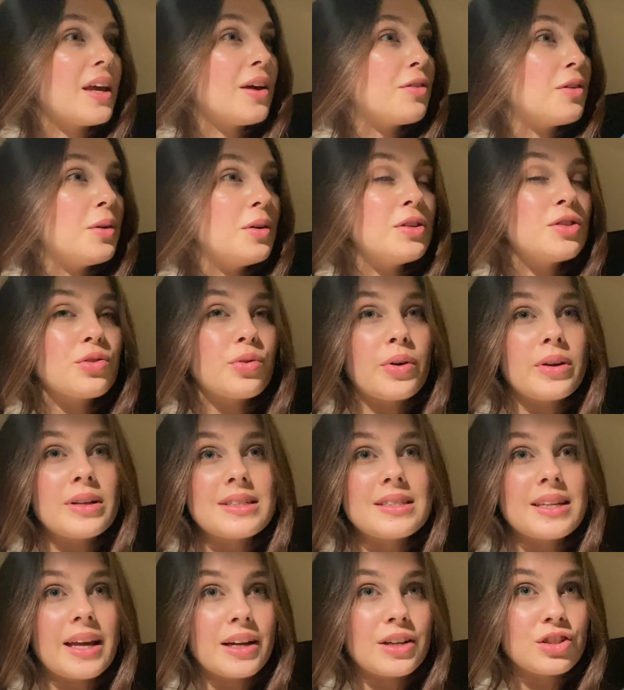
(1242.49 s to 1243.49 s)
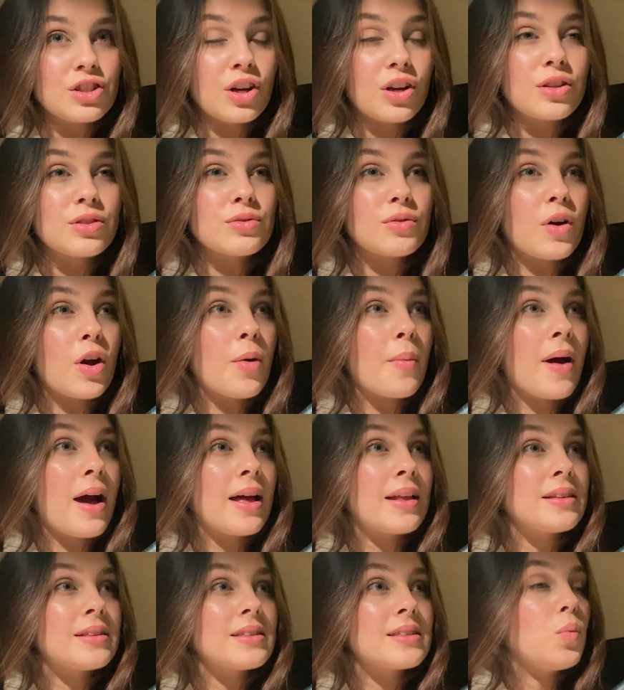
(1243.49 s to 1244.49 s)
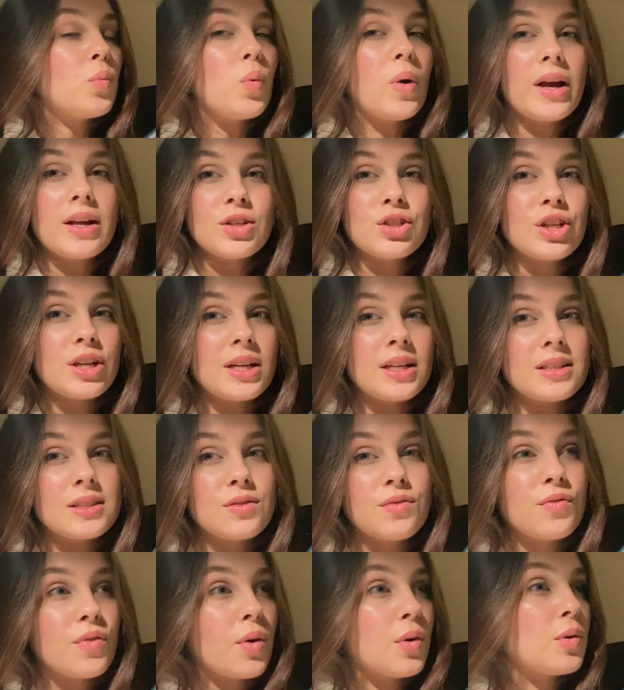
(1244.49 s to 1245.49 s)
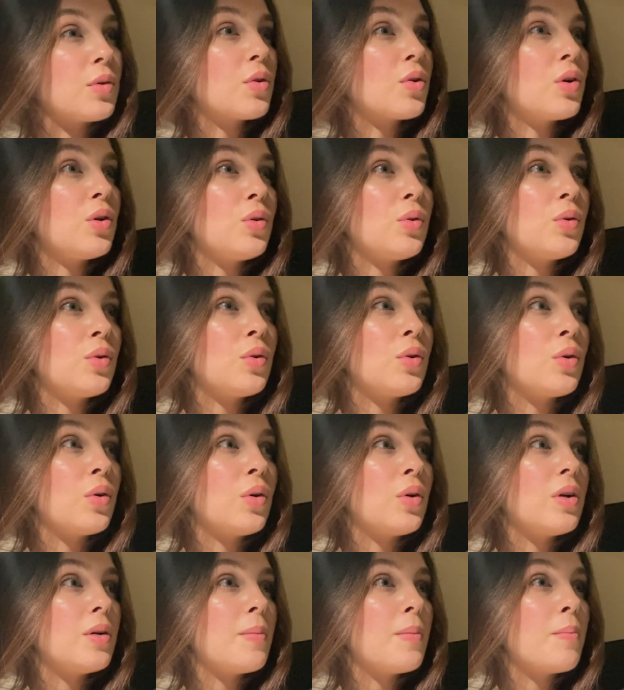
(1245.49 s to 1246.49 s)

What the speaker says: If you enjoy second chance romance, witches, folklore,